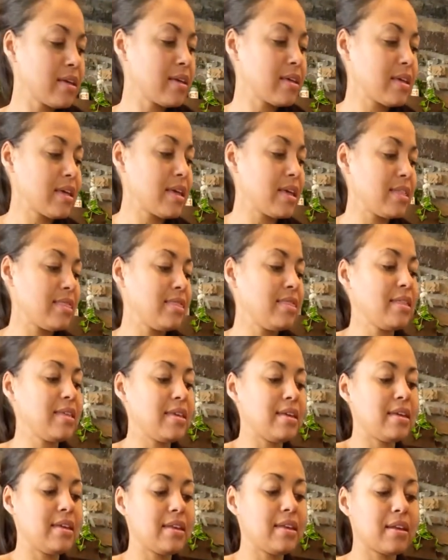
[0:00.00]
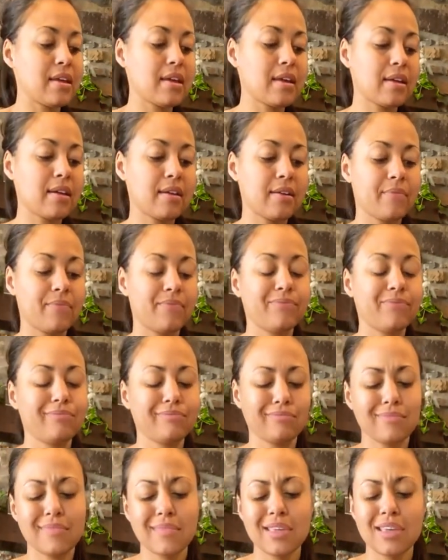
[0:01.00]
And then
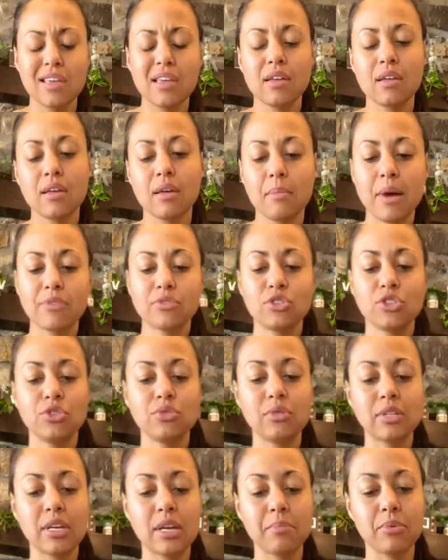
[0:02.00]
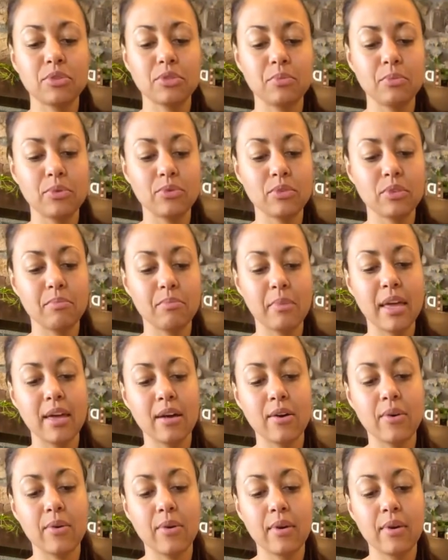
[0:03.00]
about 2 tablespoons of mayo.